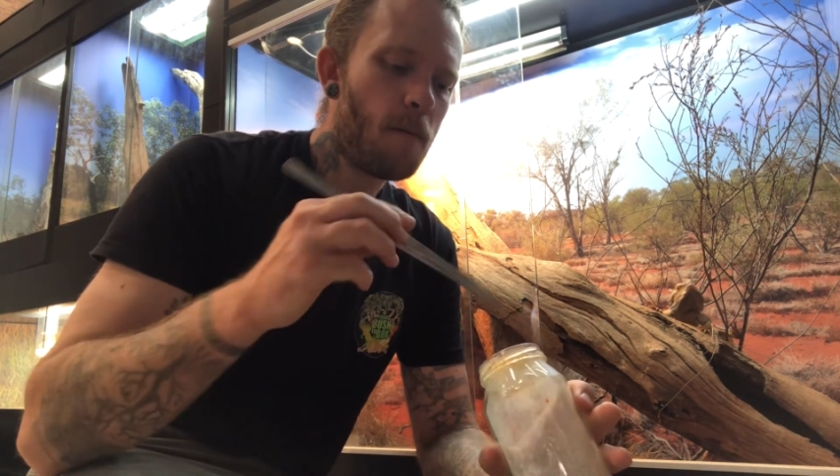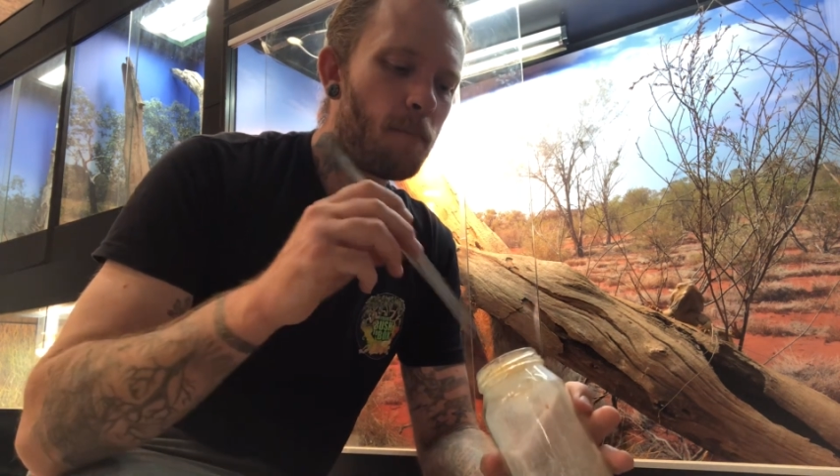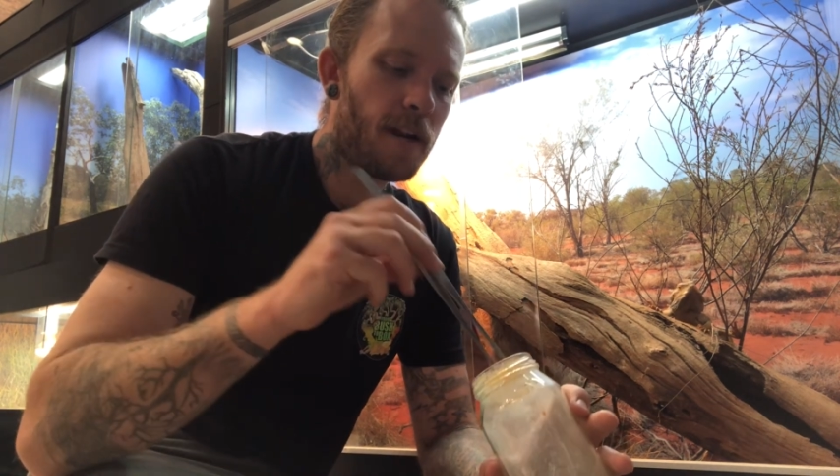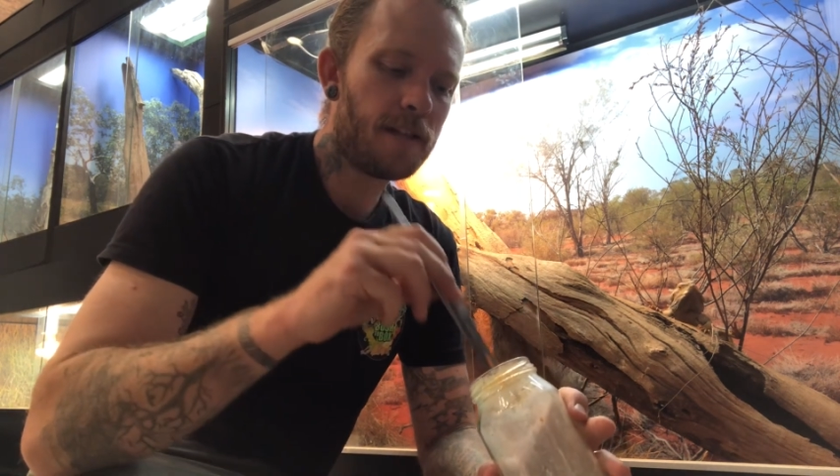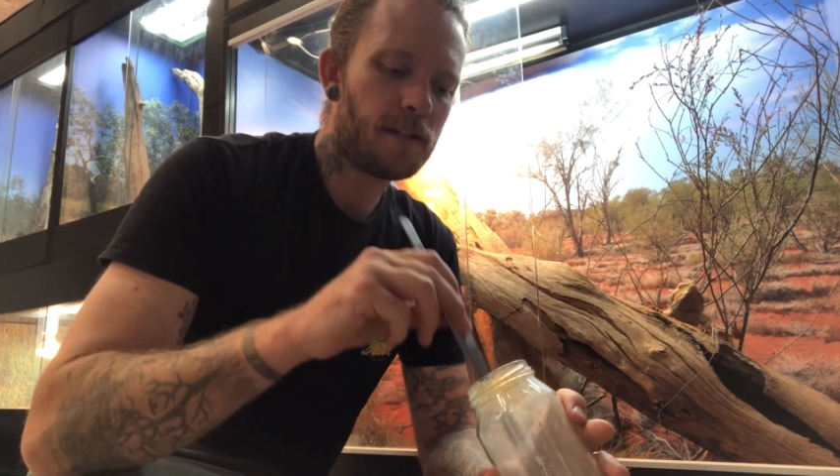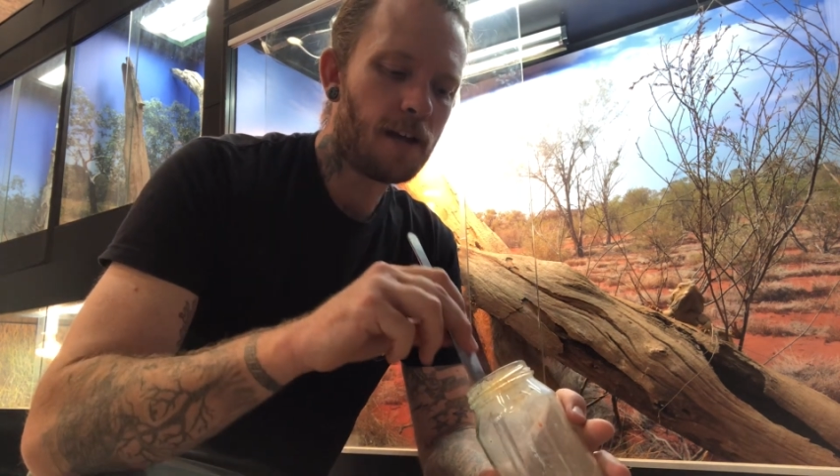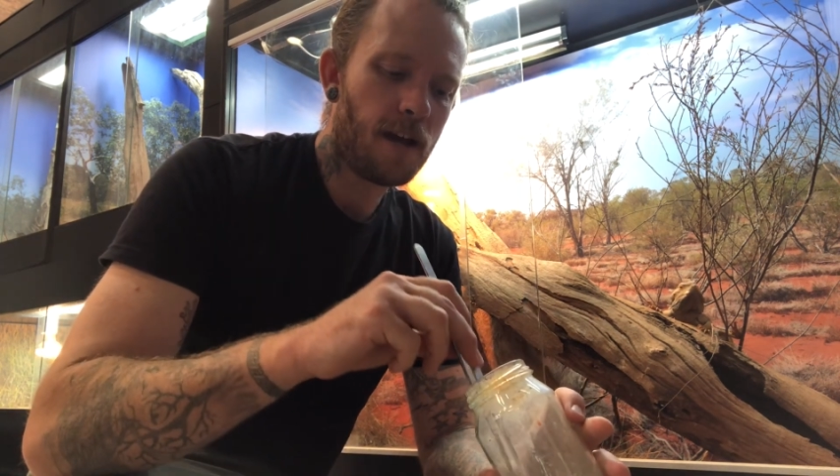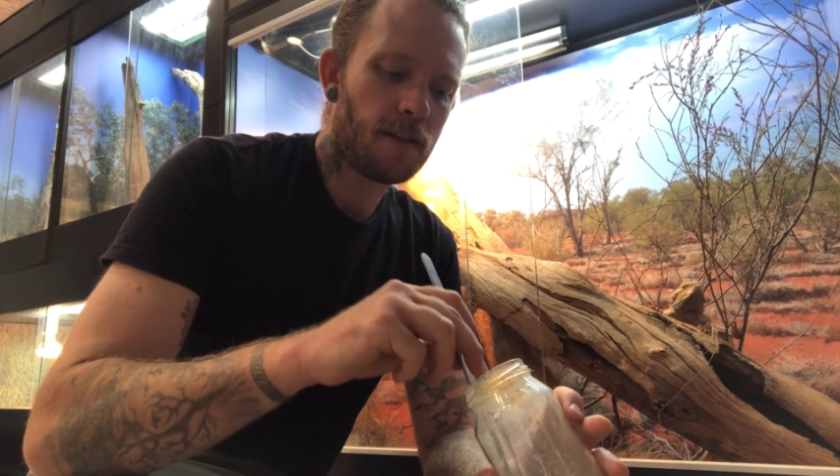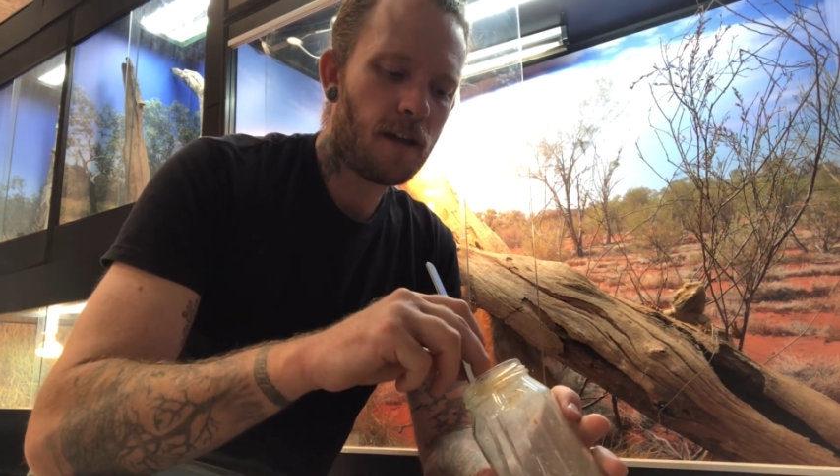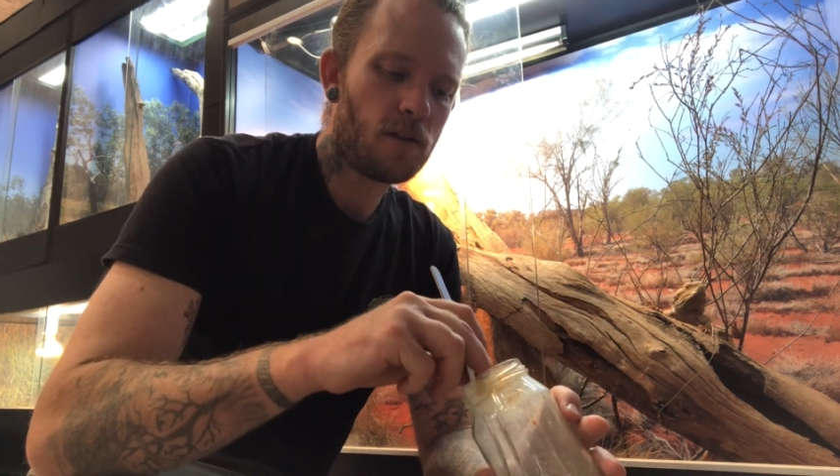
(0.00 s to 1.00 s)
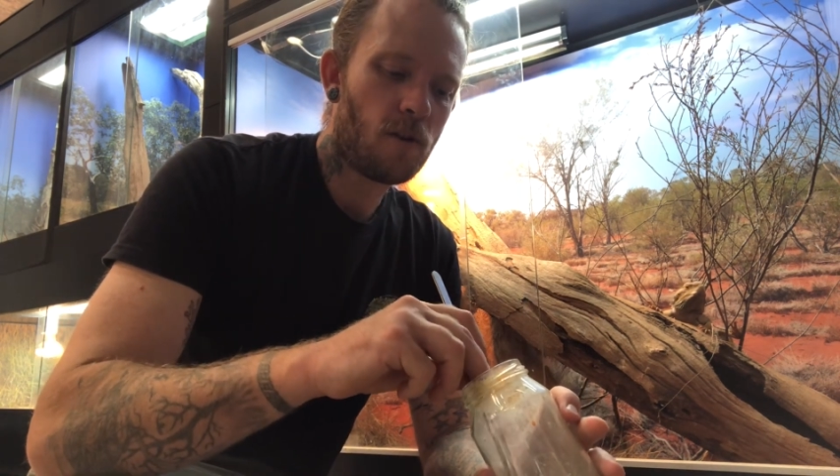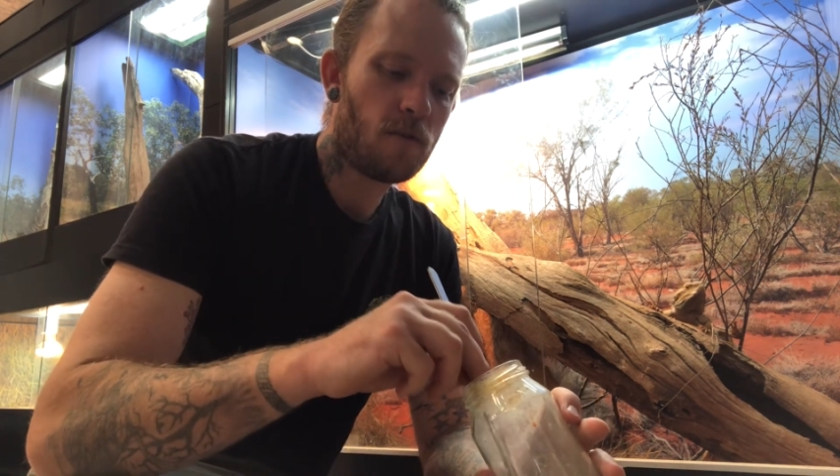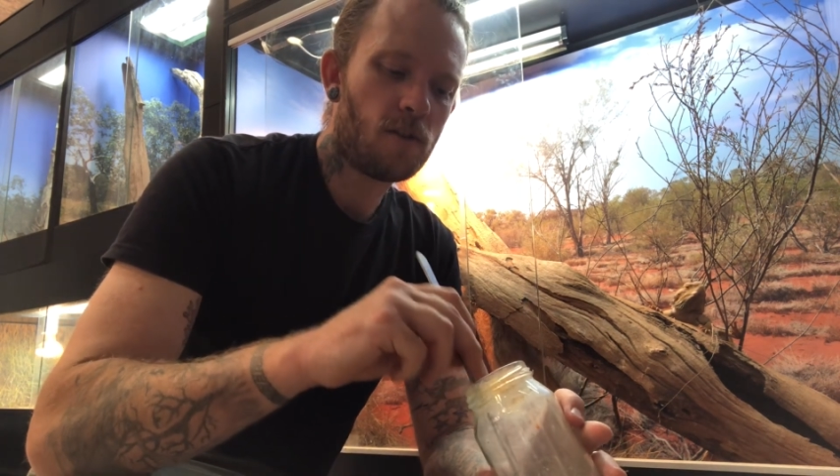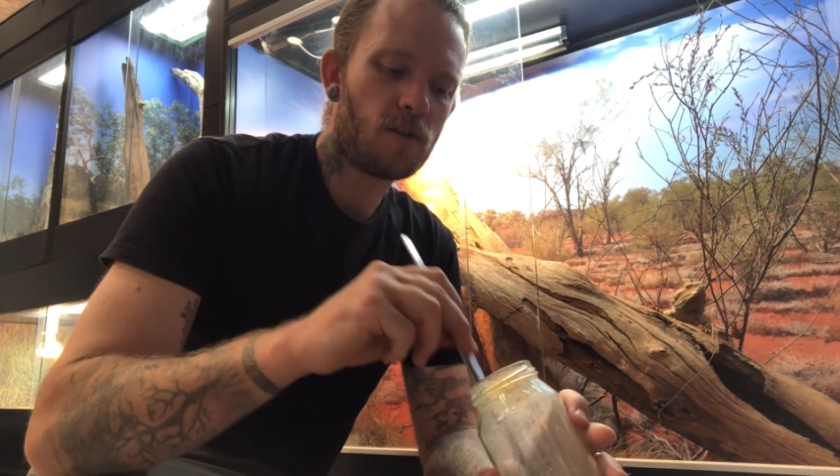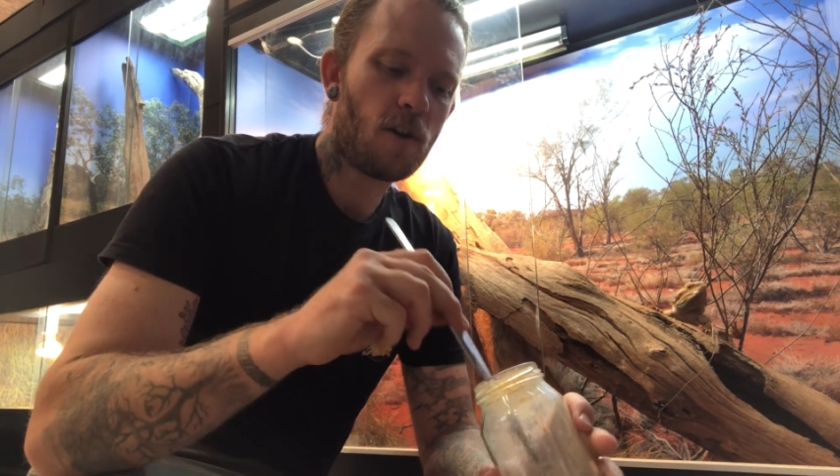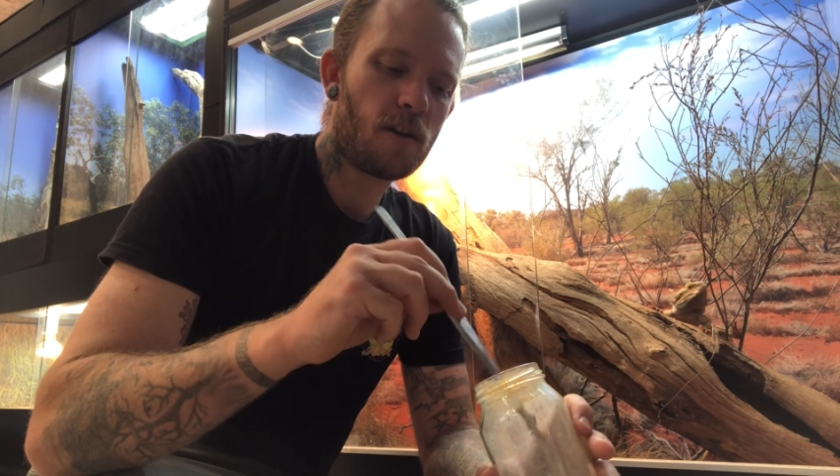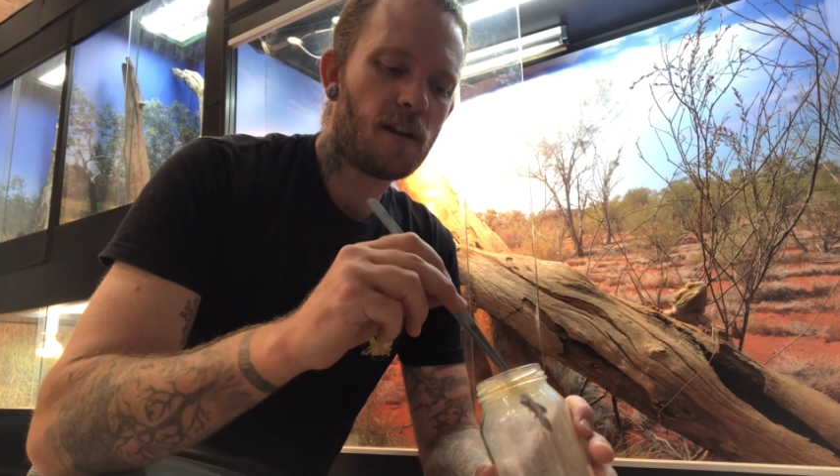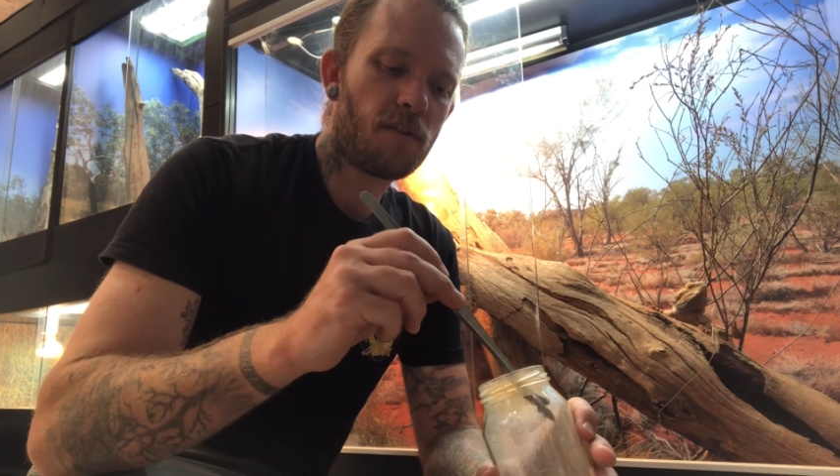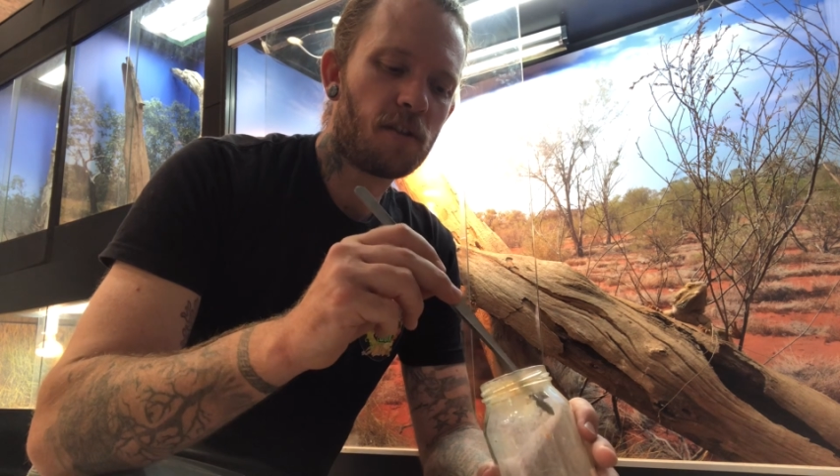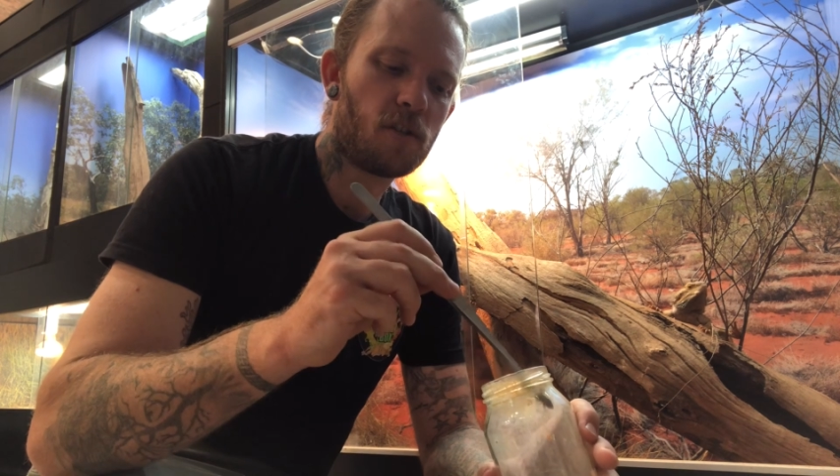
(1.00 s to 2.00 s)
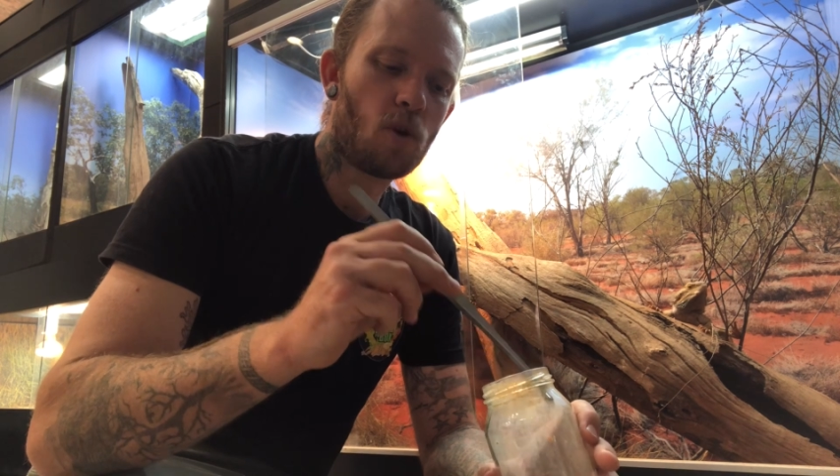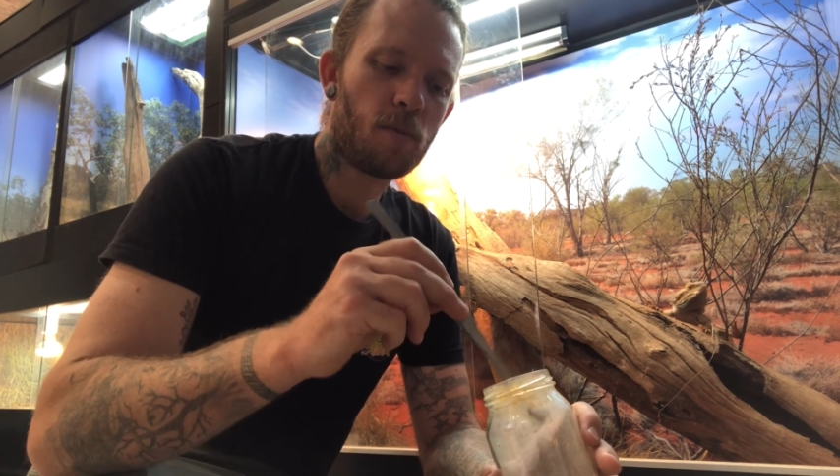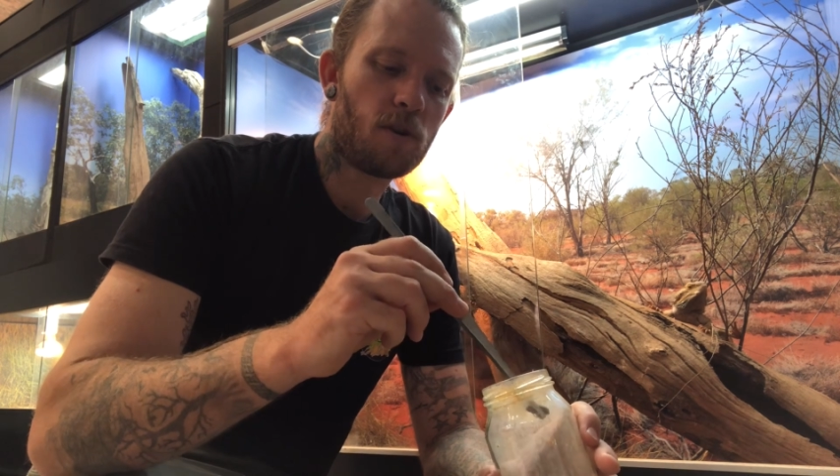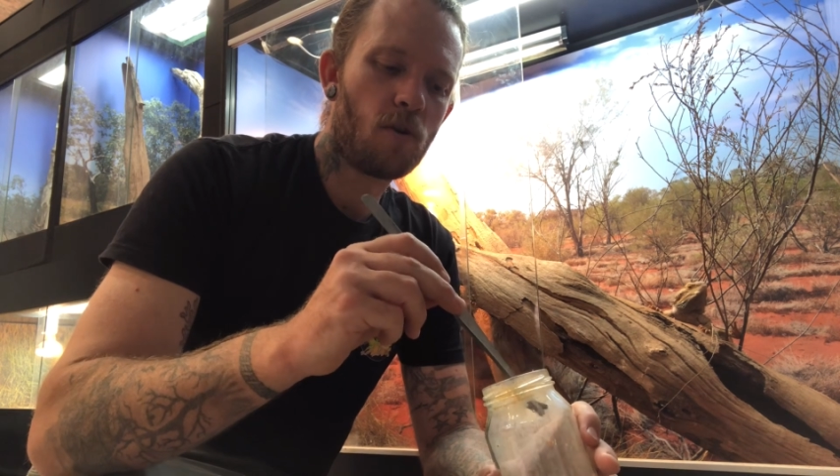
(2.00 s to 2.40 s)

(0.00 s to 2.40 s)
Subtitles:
but in saying that, there's nothing stopping